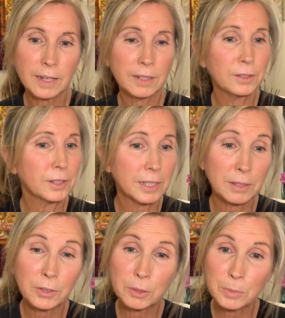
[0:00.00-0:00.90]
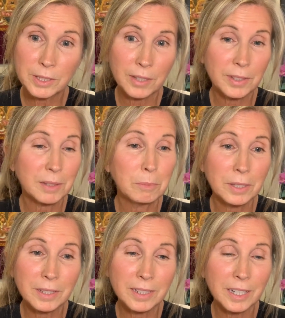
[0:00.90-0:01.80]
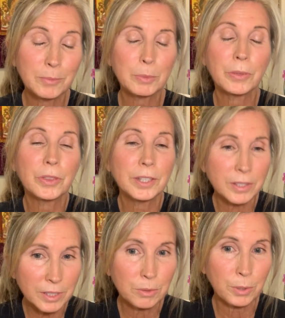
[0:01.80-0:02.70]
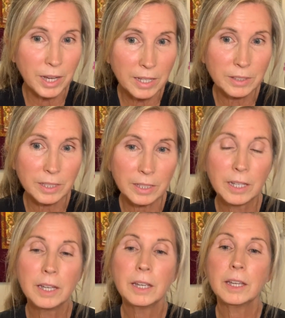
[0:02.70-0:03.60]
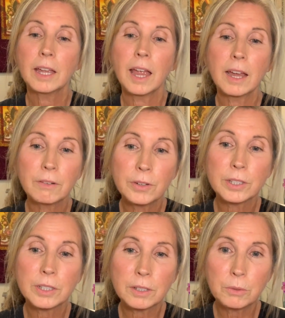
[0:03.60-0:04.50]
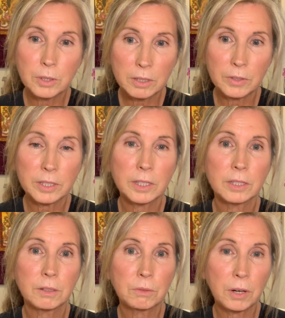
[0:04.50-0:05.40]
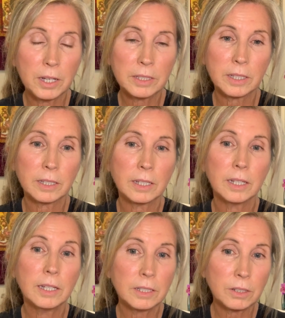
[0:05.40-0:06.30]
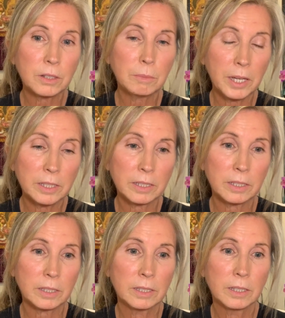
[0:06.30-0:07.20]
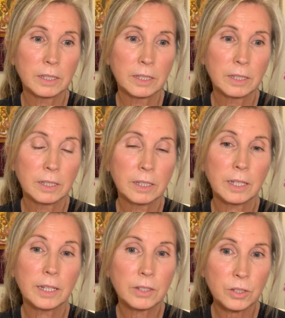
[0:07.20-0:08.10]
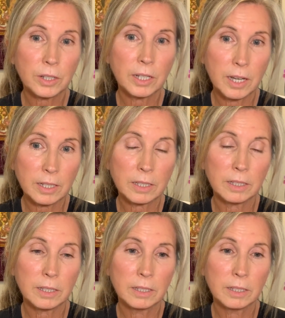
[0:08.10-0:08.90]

I know you guys have heard me say this a million times, but this is reality. Every single one of us is arising, interdependent, interconnected.